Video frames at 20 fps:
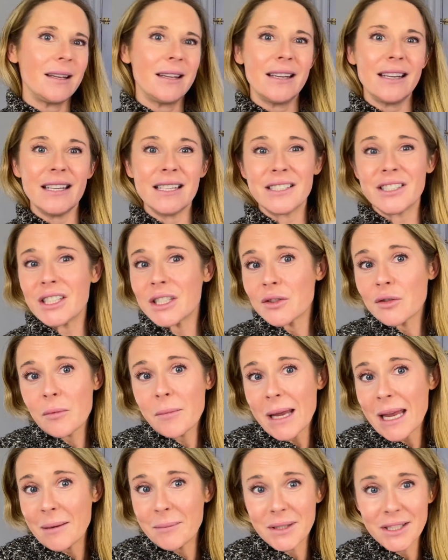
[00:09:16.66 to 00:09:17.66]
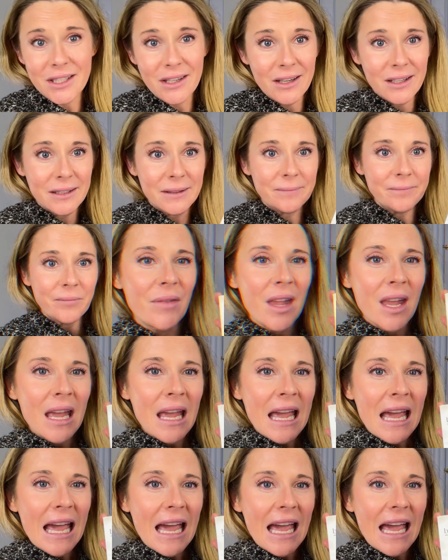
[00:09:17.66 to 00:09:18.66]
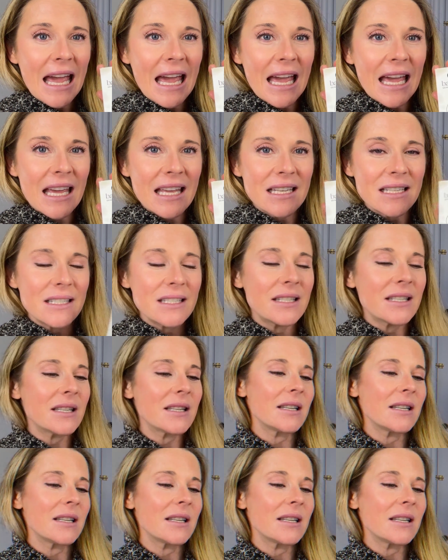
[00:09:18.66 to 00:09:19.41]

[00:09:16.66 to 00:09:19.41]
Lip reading: is just from Amazon, and